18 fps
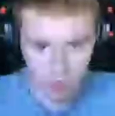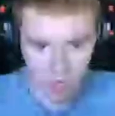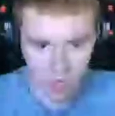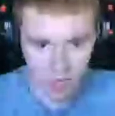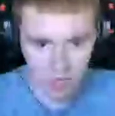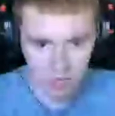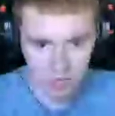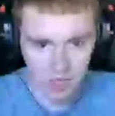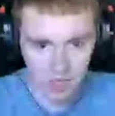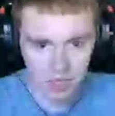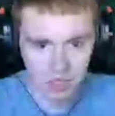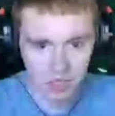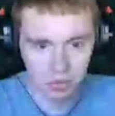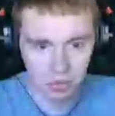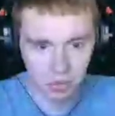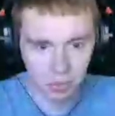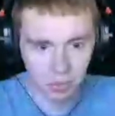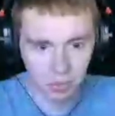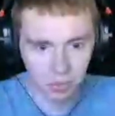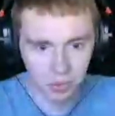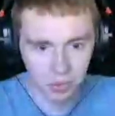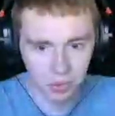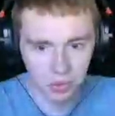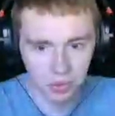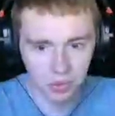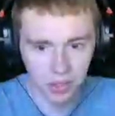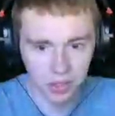Yeah, because I had to swim
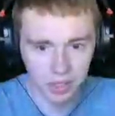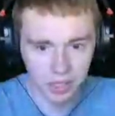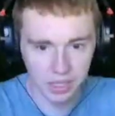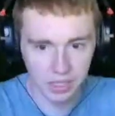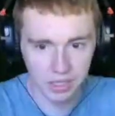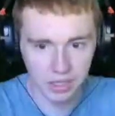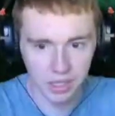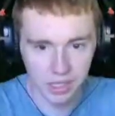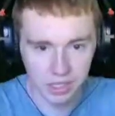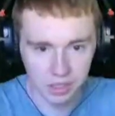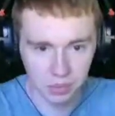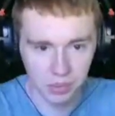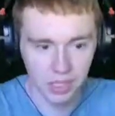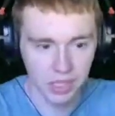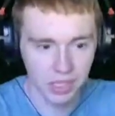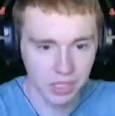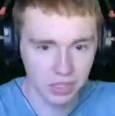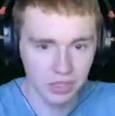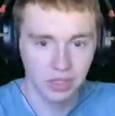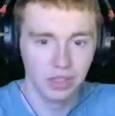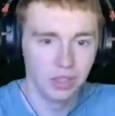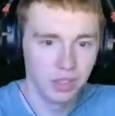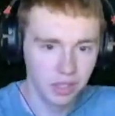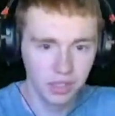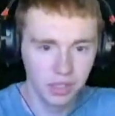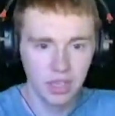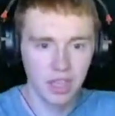through, and then that's when I could
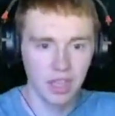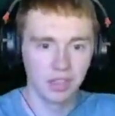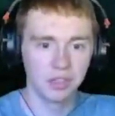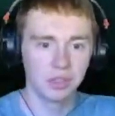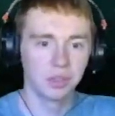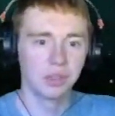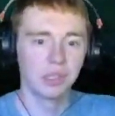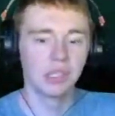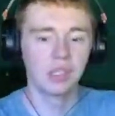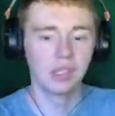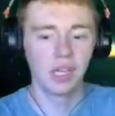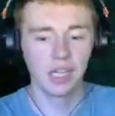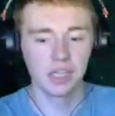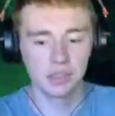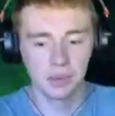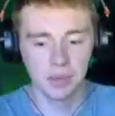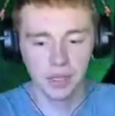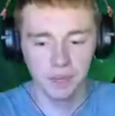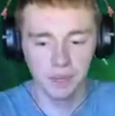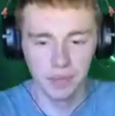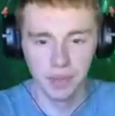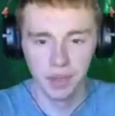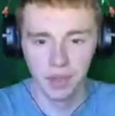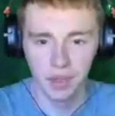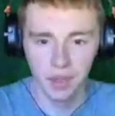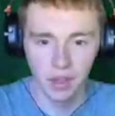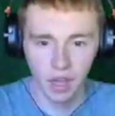get to it. That's right.
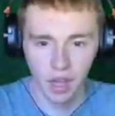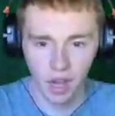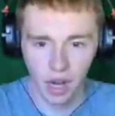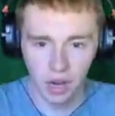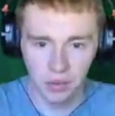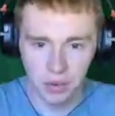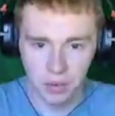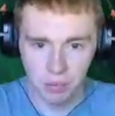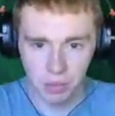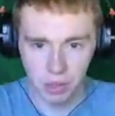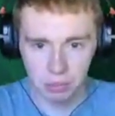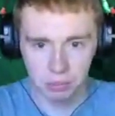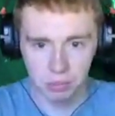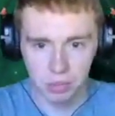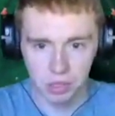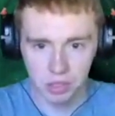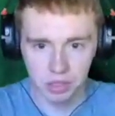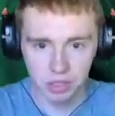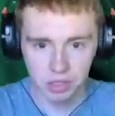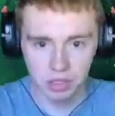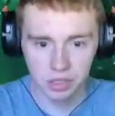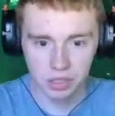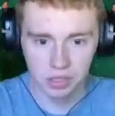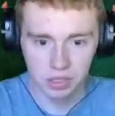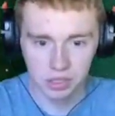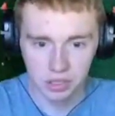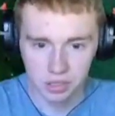I remember.
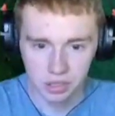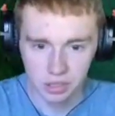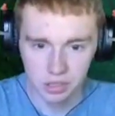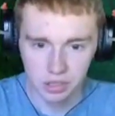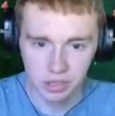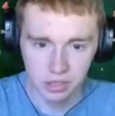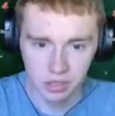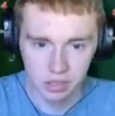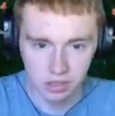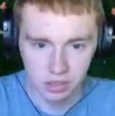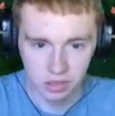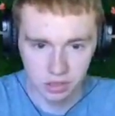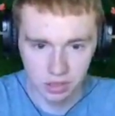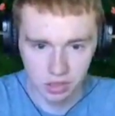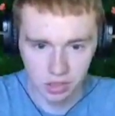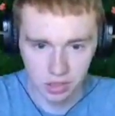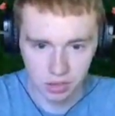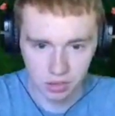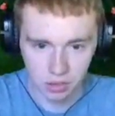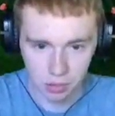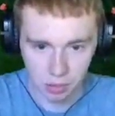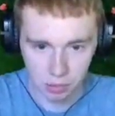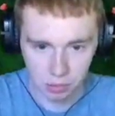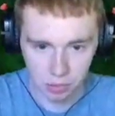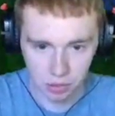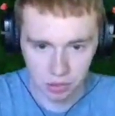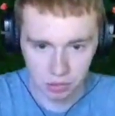I
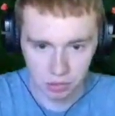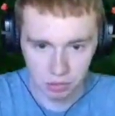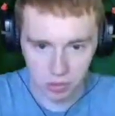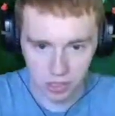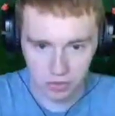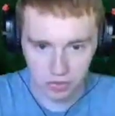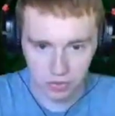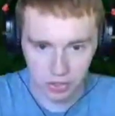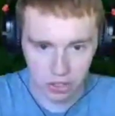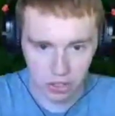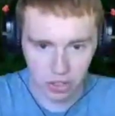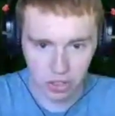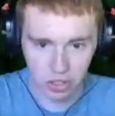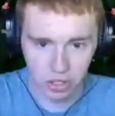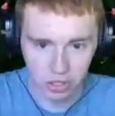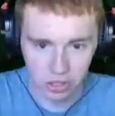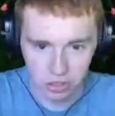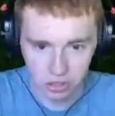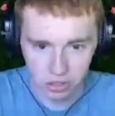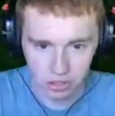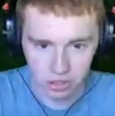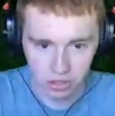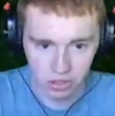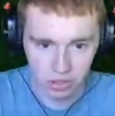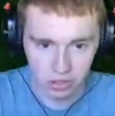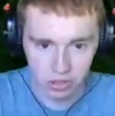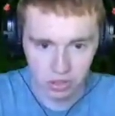remember. Bladderfish.
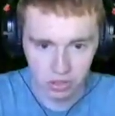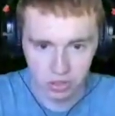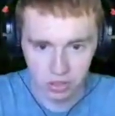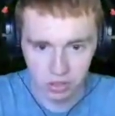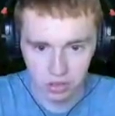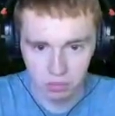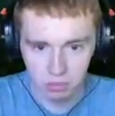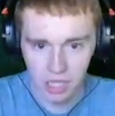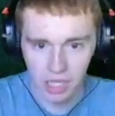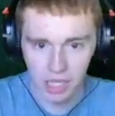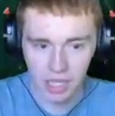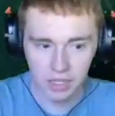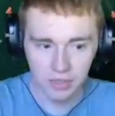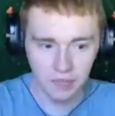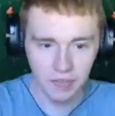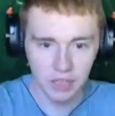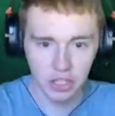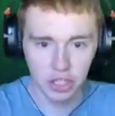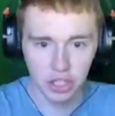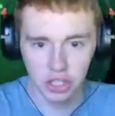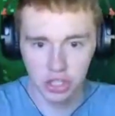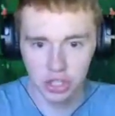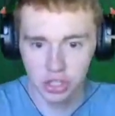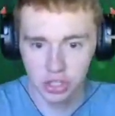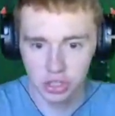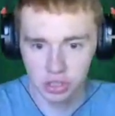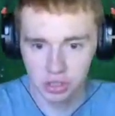Bladderfish.
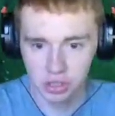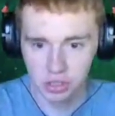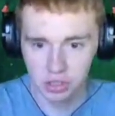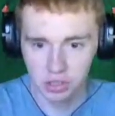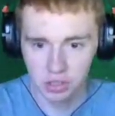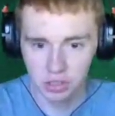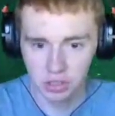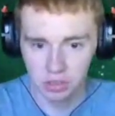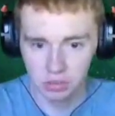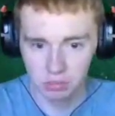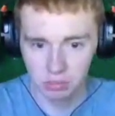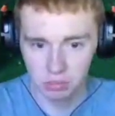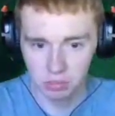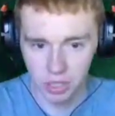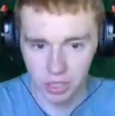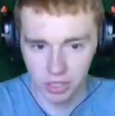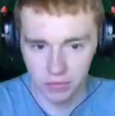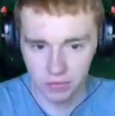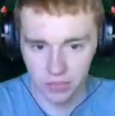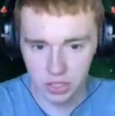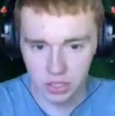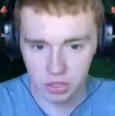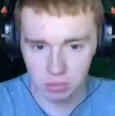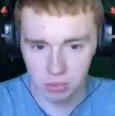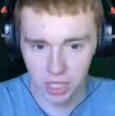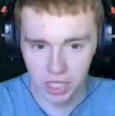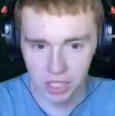
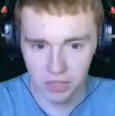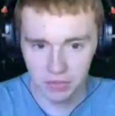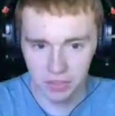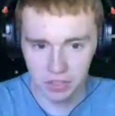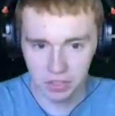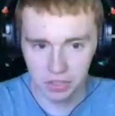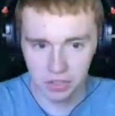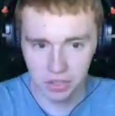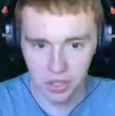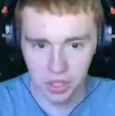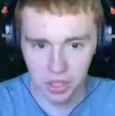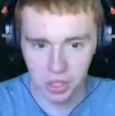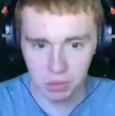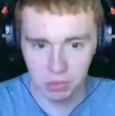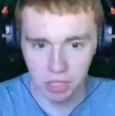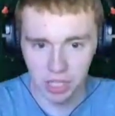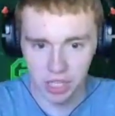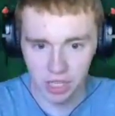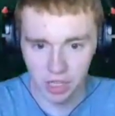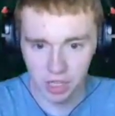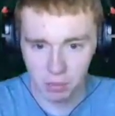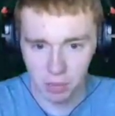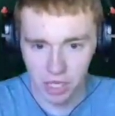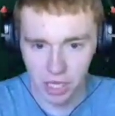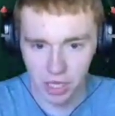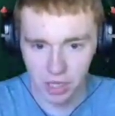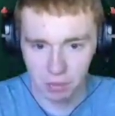Bladderfish, bladderfish, oh, bladder, oh,
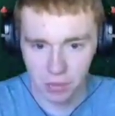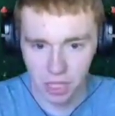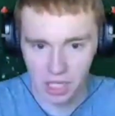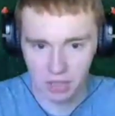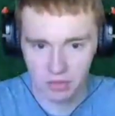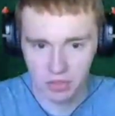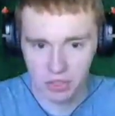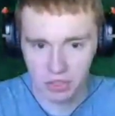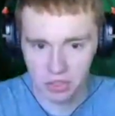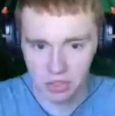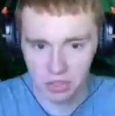bladder, bladderfish.